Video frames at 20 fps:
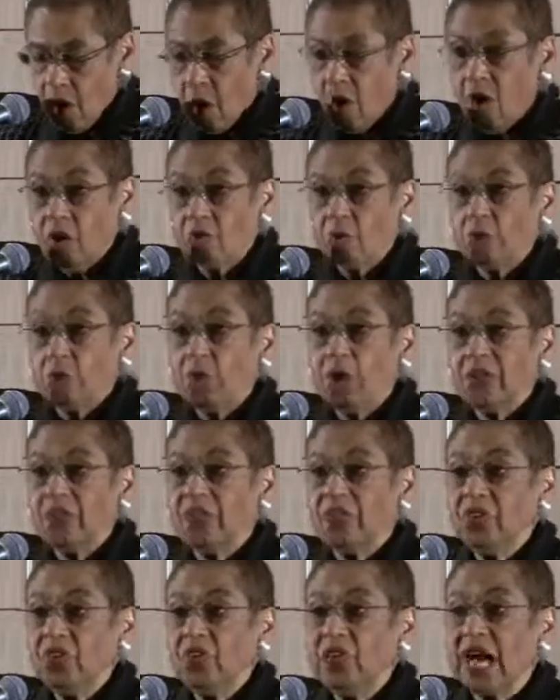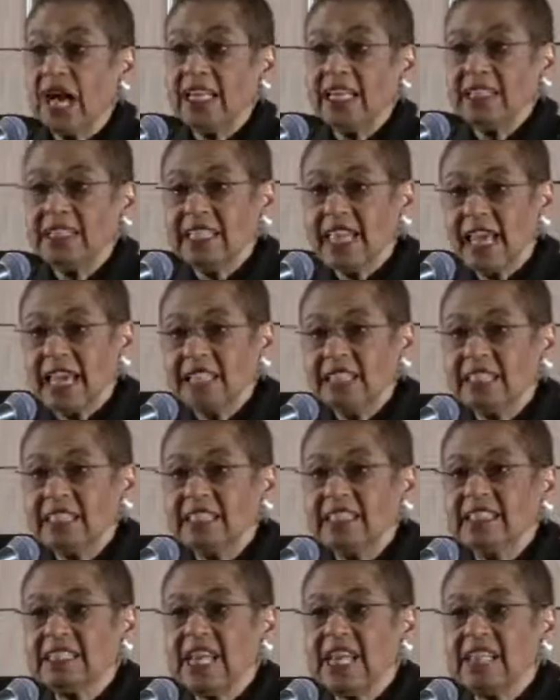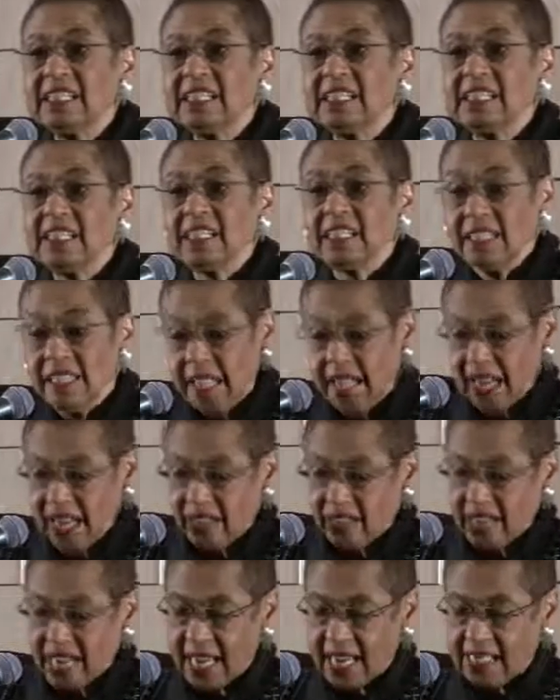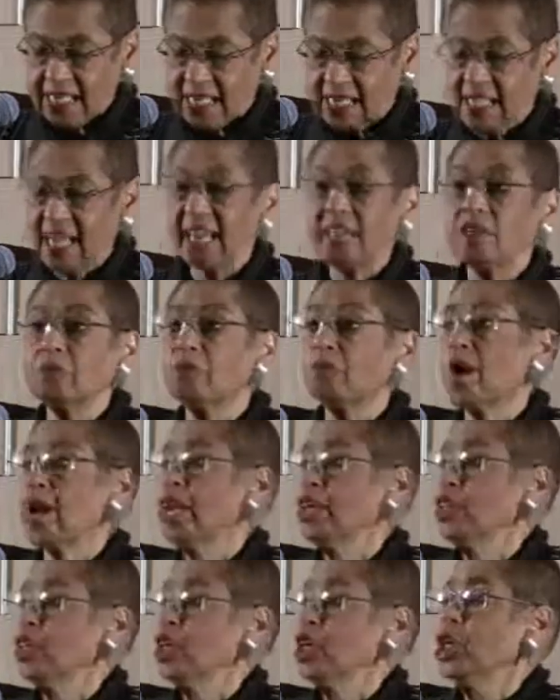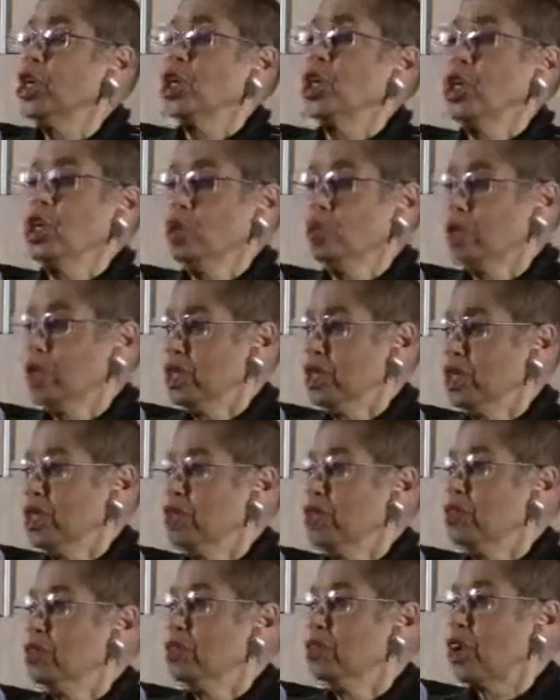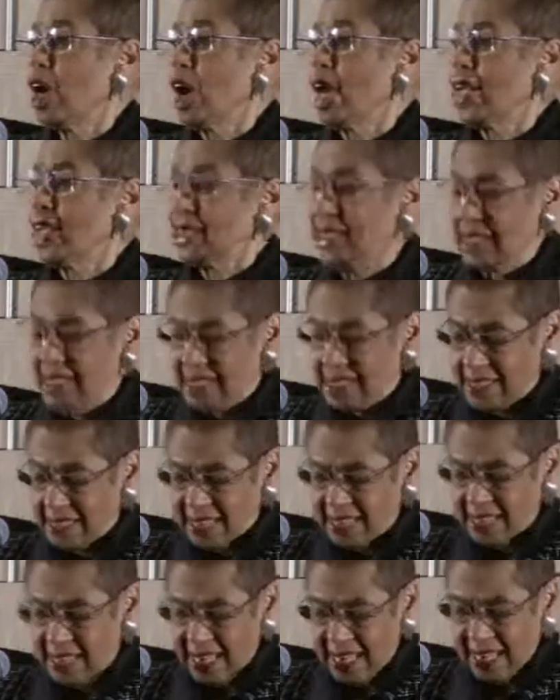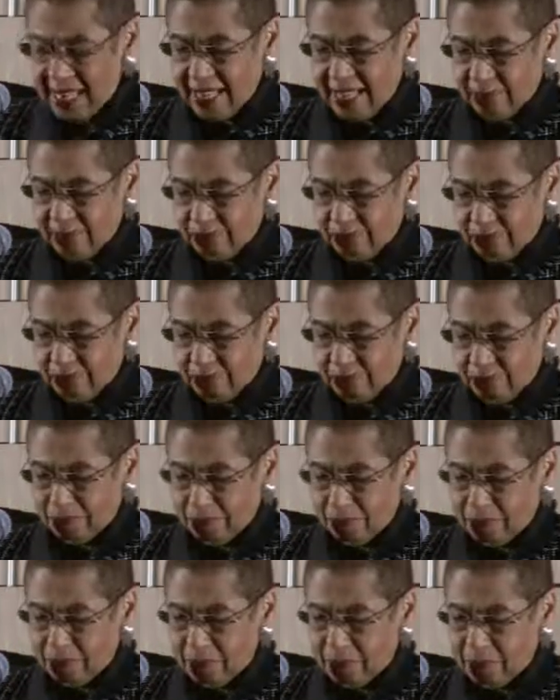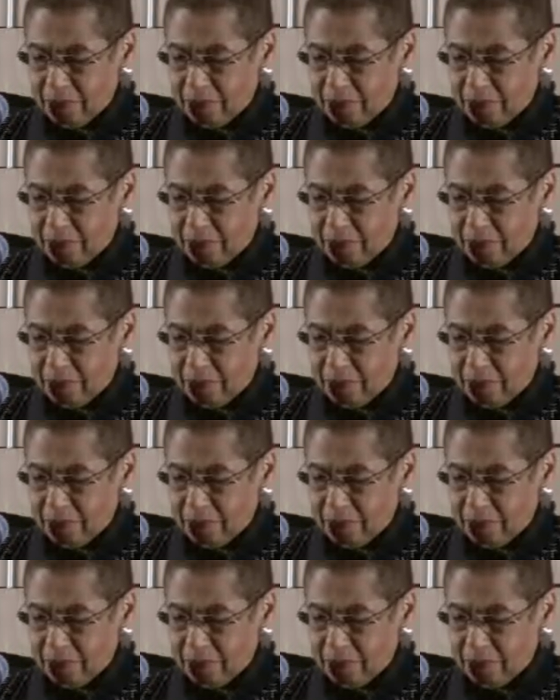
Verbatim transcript: on what the United Nations has declared as Celebrate Human Rights Day. Whoa.